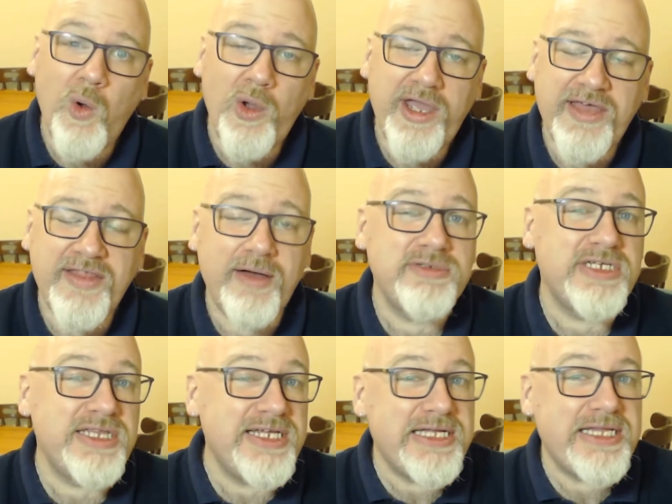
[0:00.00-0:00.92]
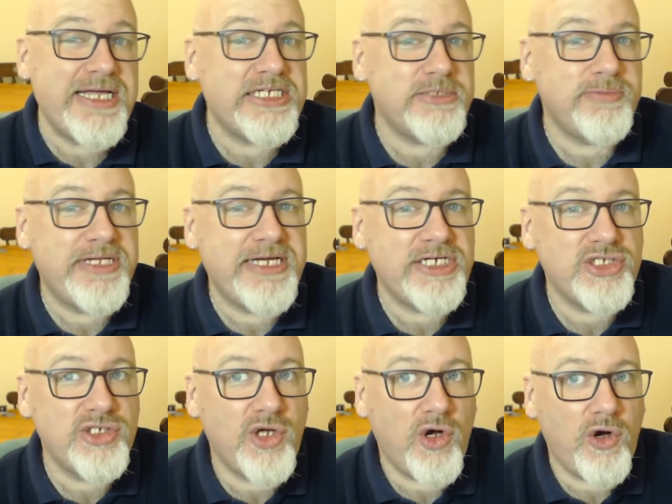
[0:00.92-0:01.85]
Okay, that was a little
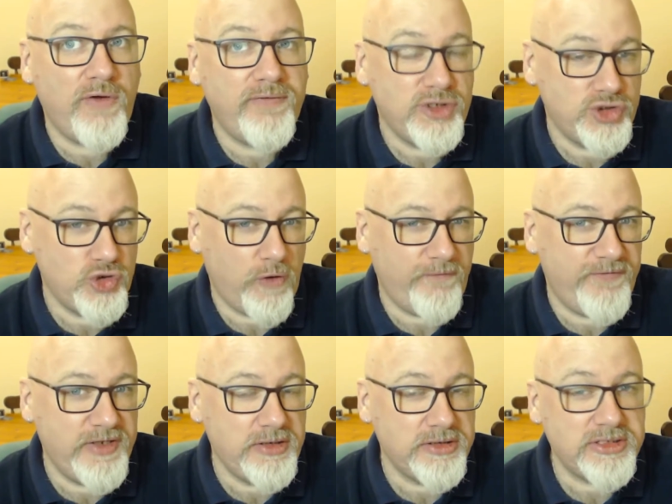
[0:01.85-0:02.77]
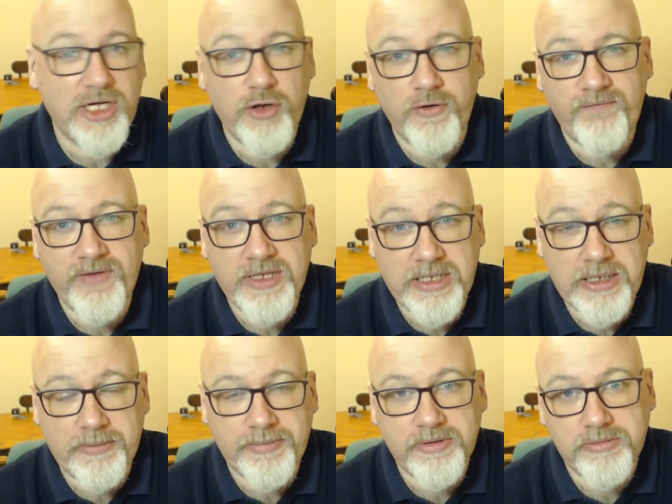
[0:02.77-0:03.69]
explanation of Shortfills and how to fill it
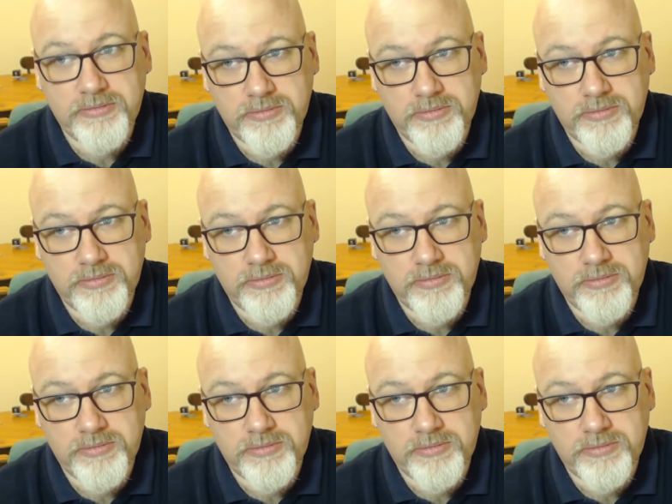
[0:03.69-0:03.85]
up.